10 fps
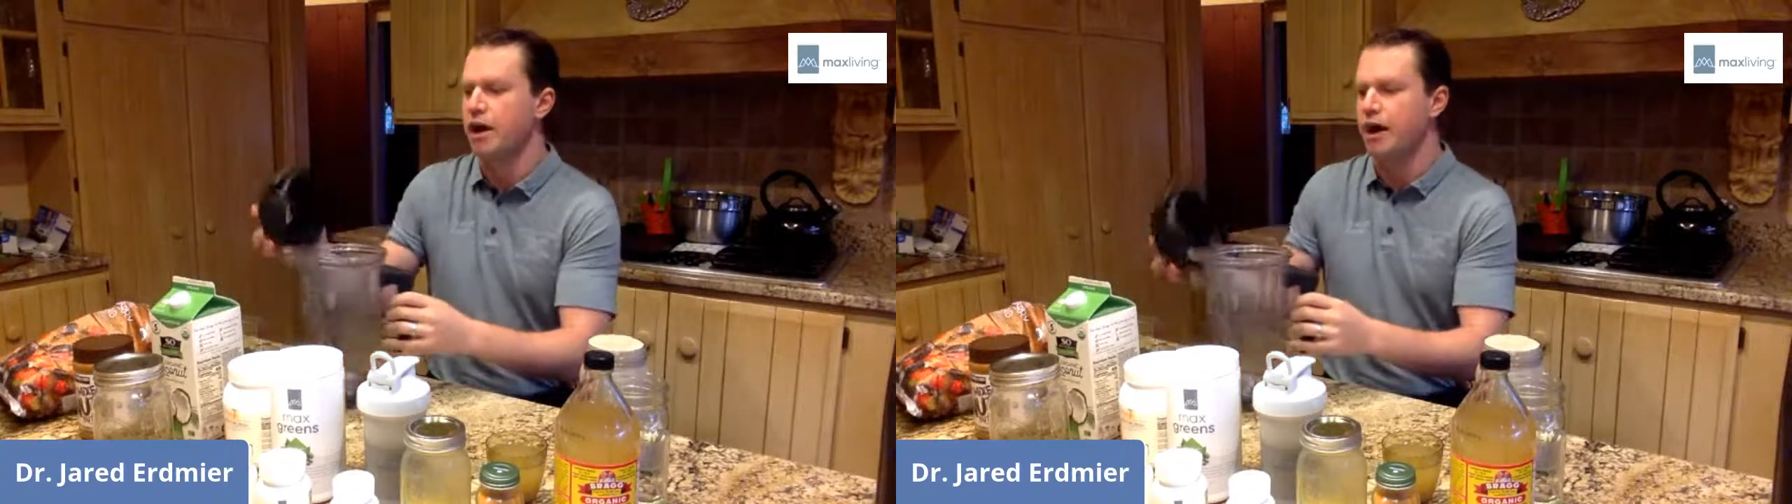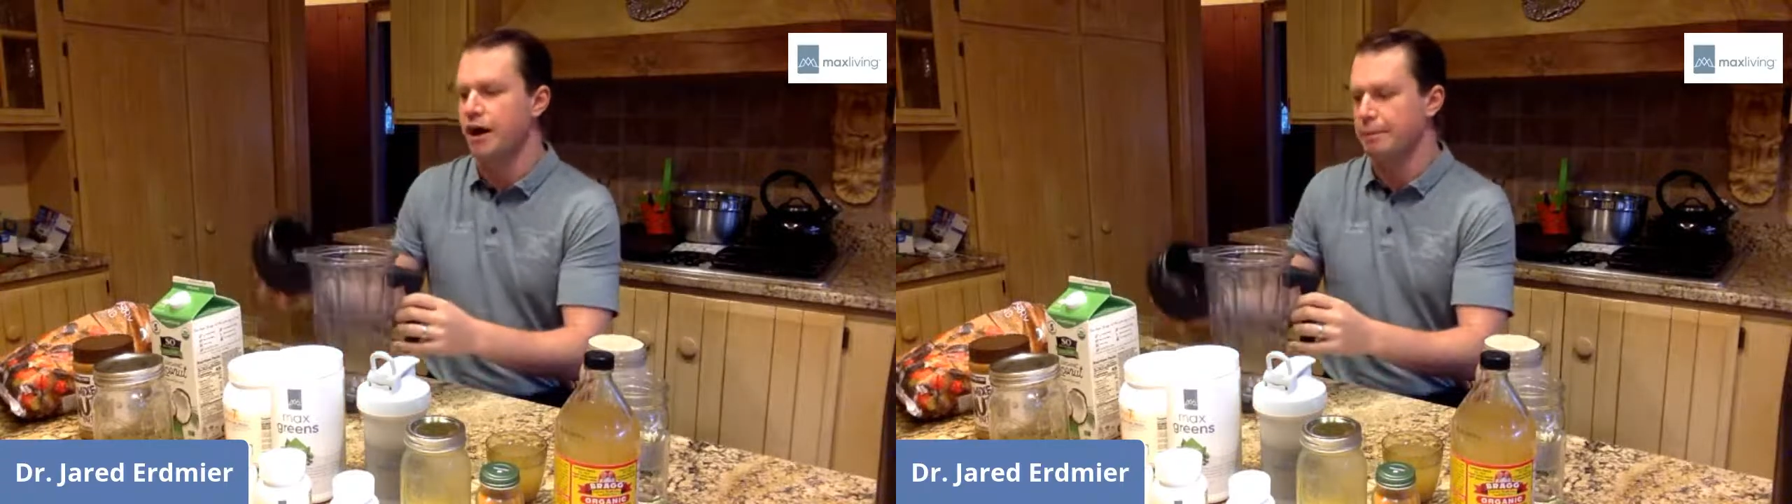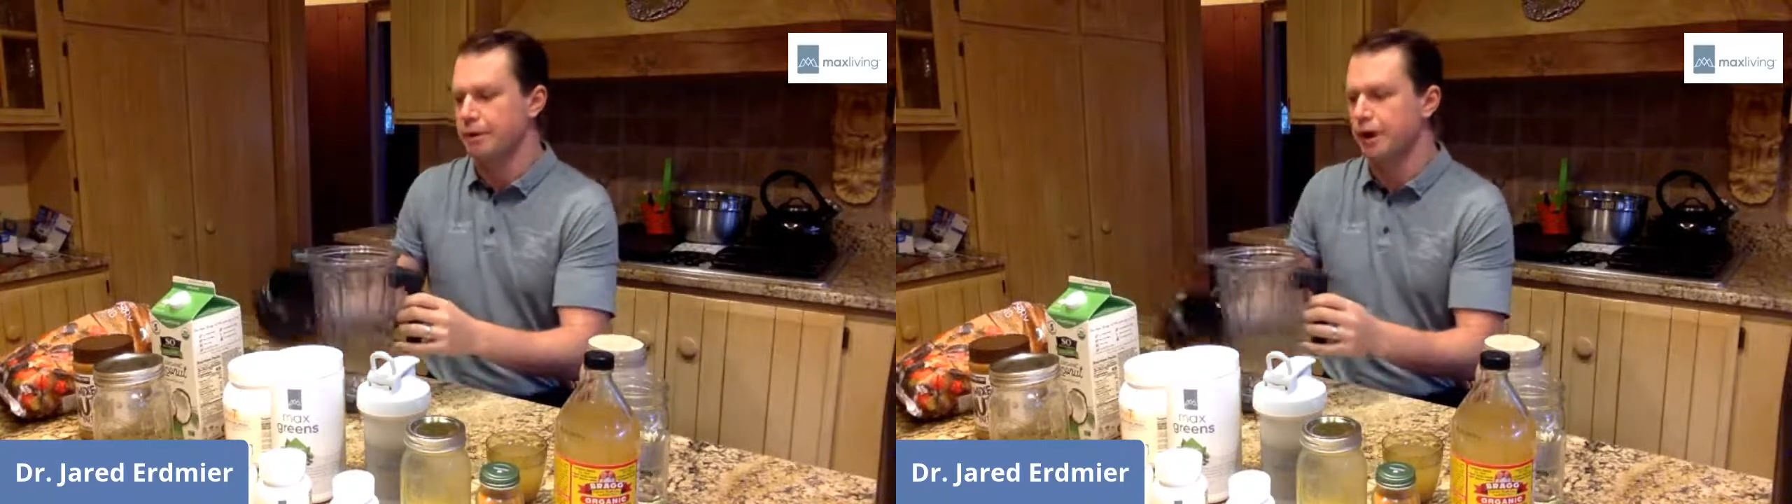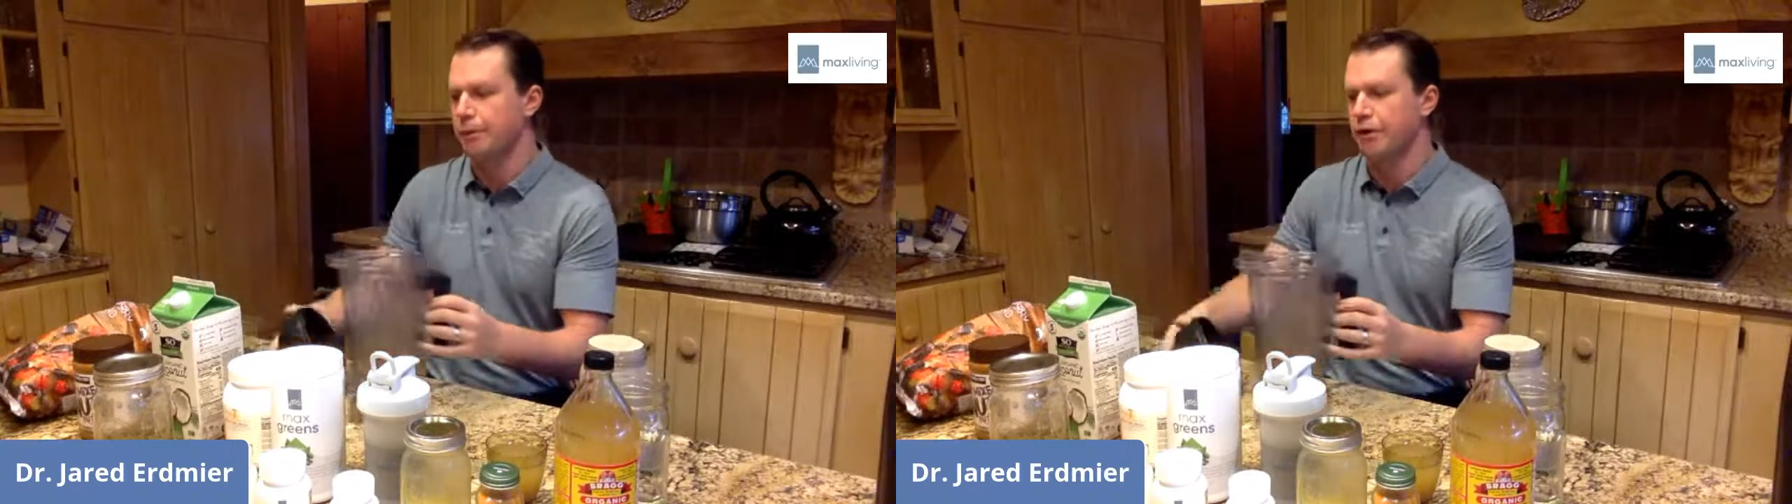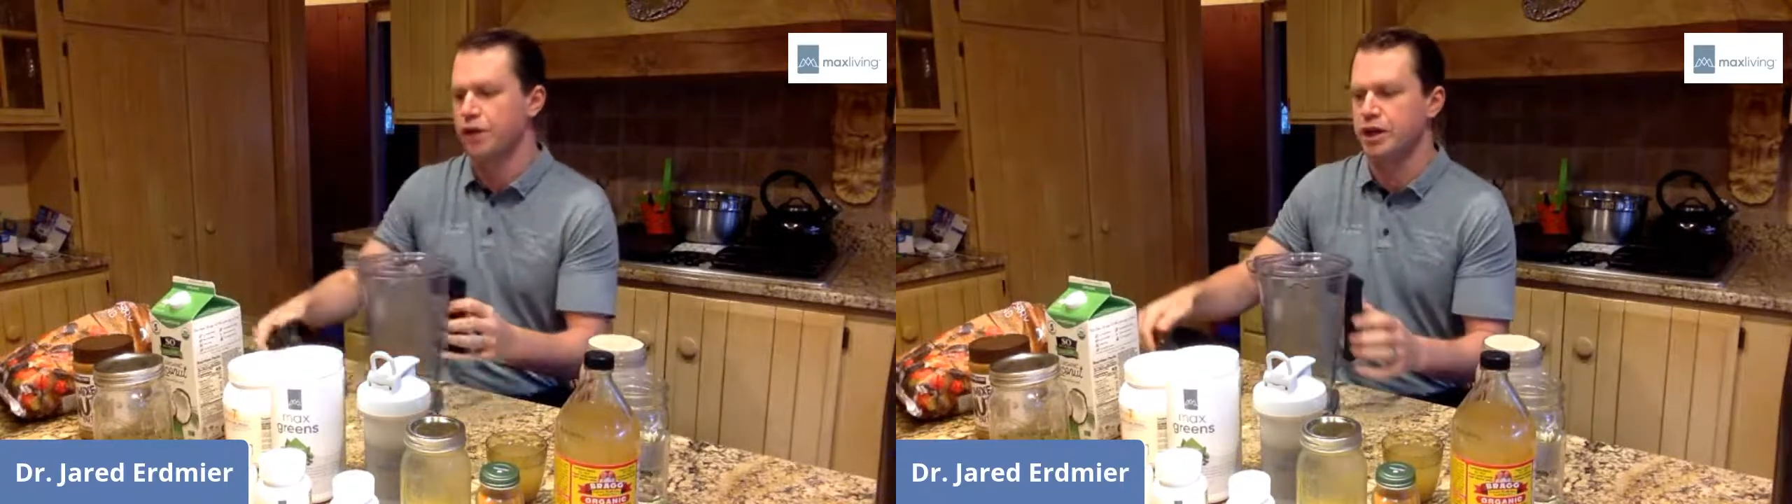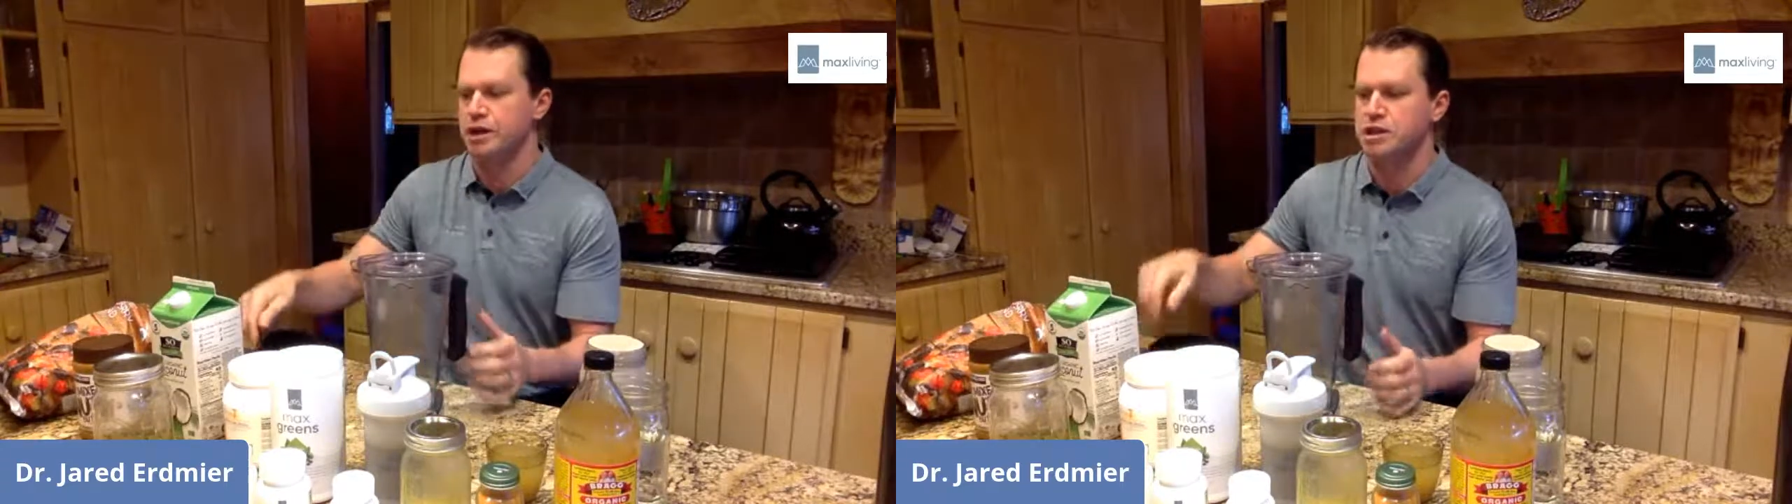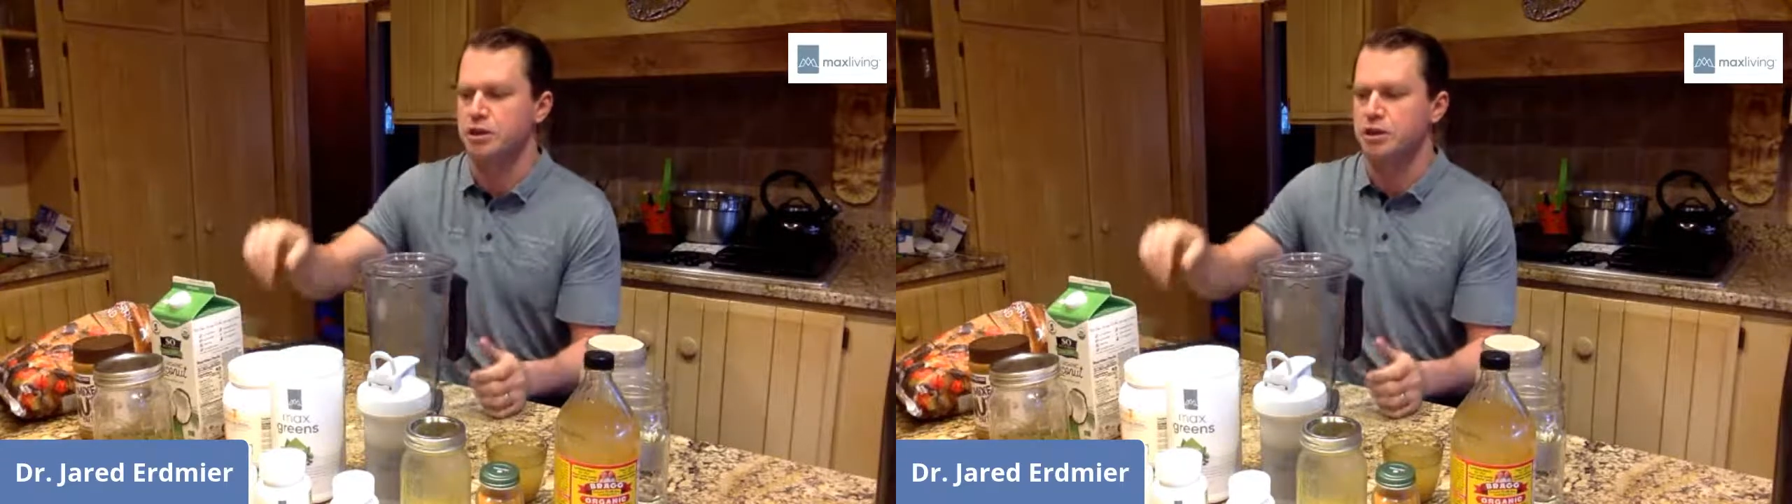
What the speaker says: a couple of things.